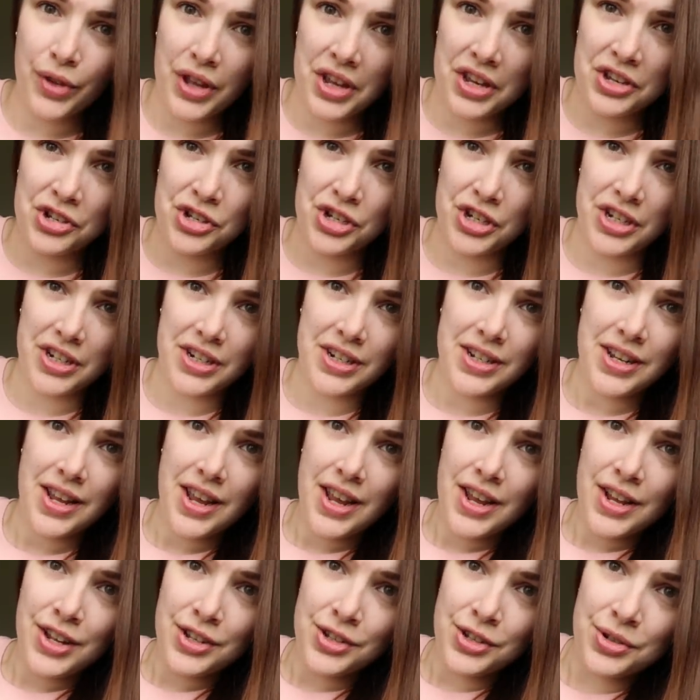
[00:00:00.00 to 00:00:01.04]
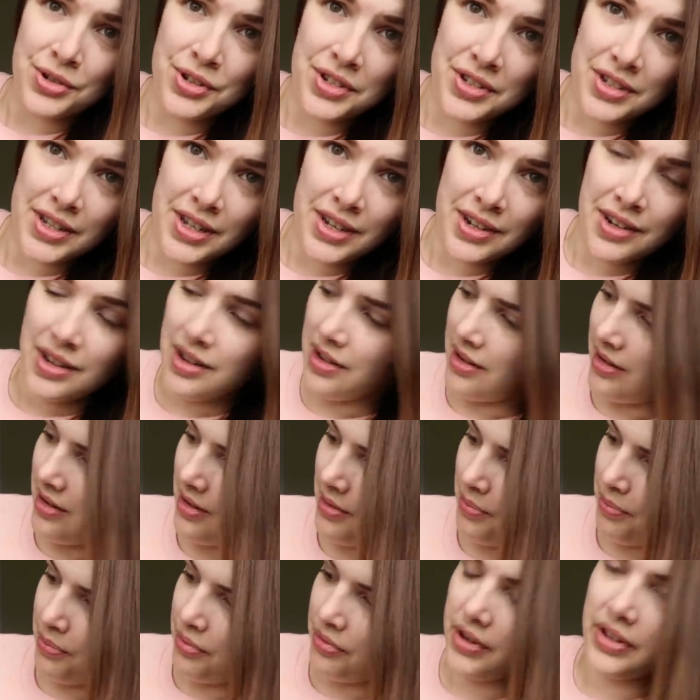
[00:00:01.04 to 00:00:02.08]
version, so she's in
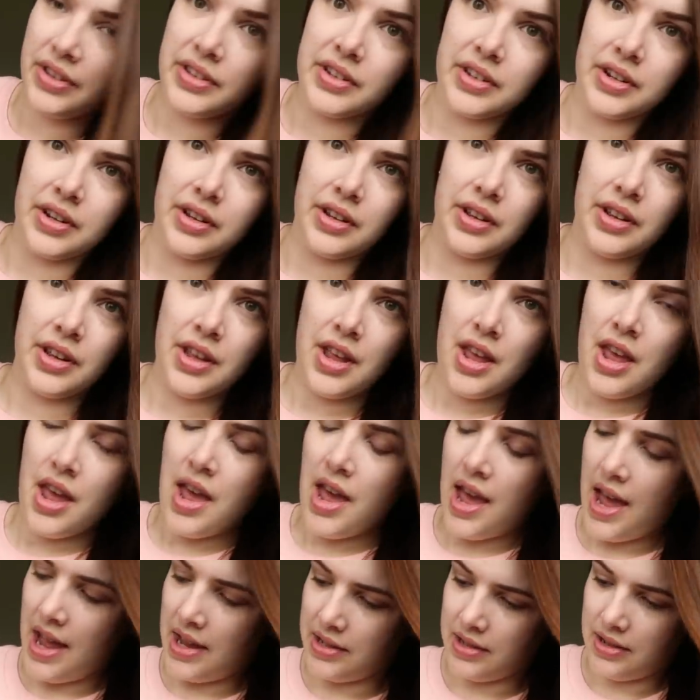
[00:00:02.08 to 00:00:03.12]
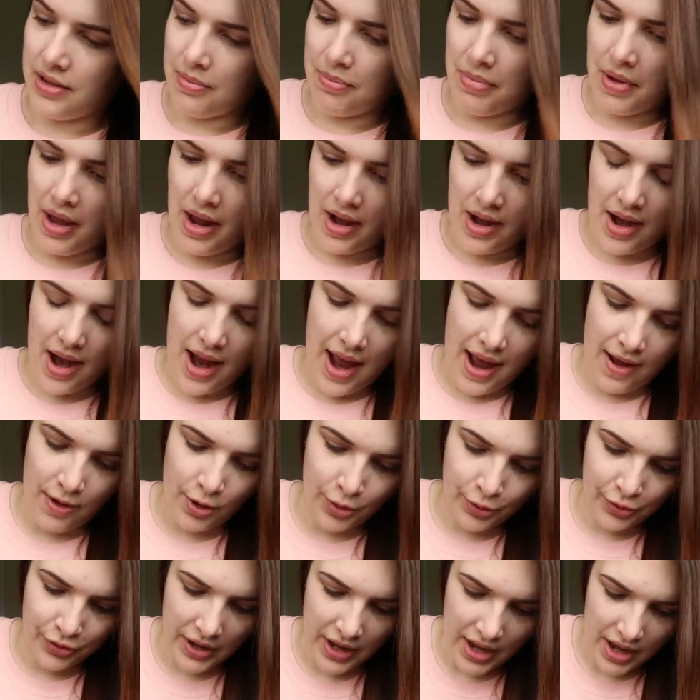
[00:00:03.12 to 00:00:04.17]
her prisoner Azkaban
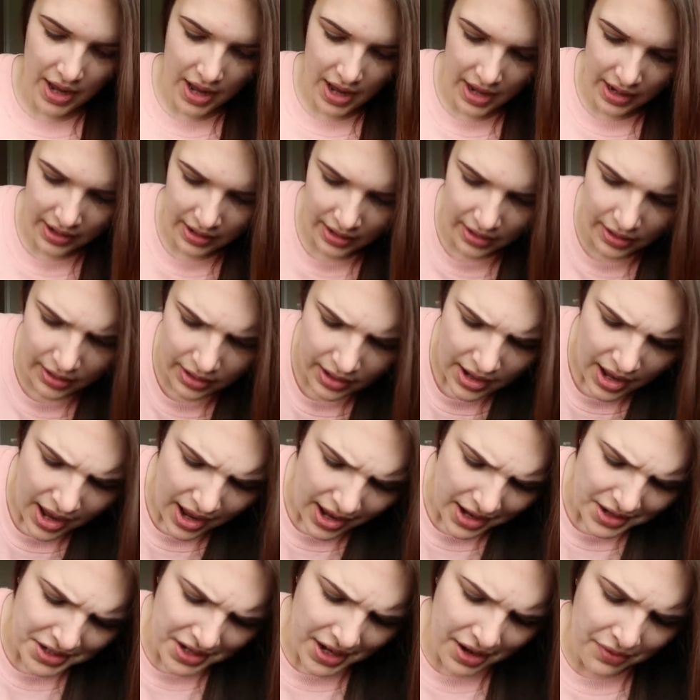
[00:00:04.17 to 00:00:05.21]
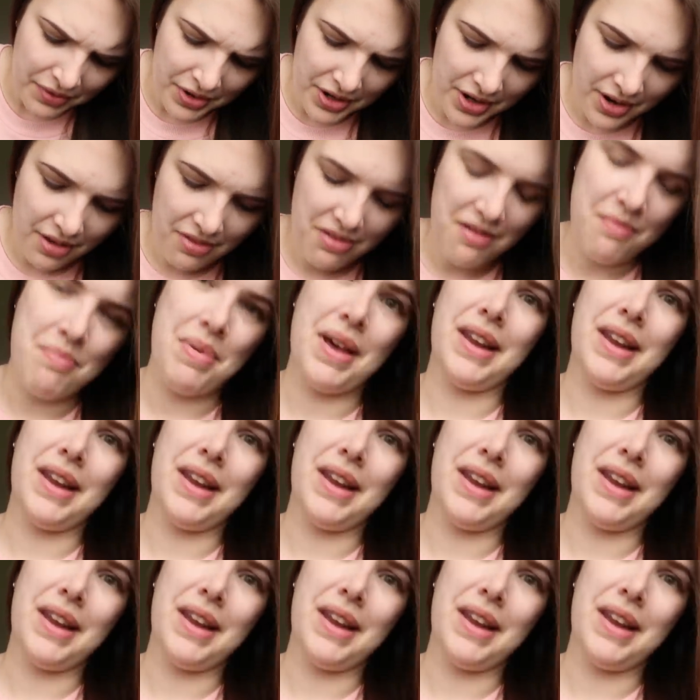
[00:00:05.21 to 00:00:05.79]
outfit, and I actually have another